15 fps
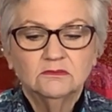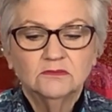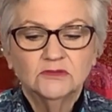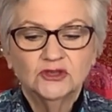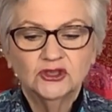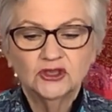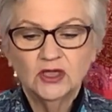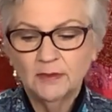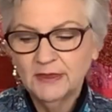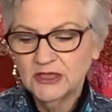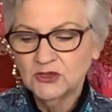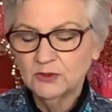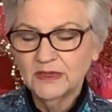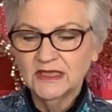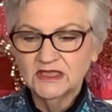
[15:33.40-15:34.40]
Should I be
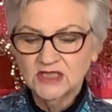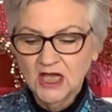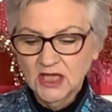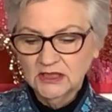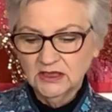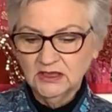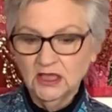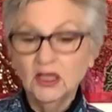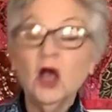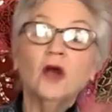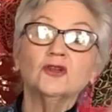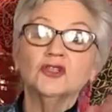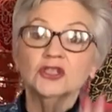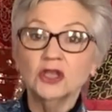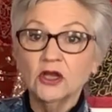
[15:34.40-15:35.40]
doing a darker color? I'll
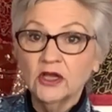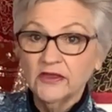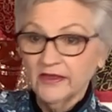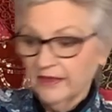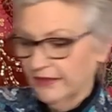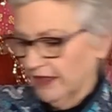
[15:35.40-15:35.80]
show you the other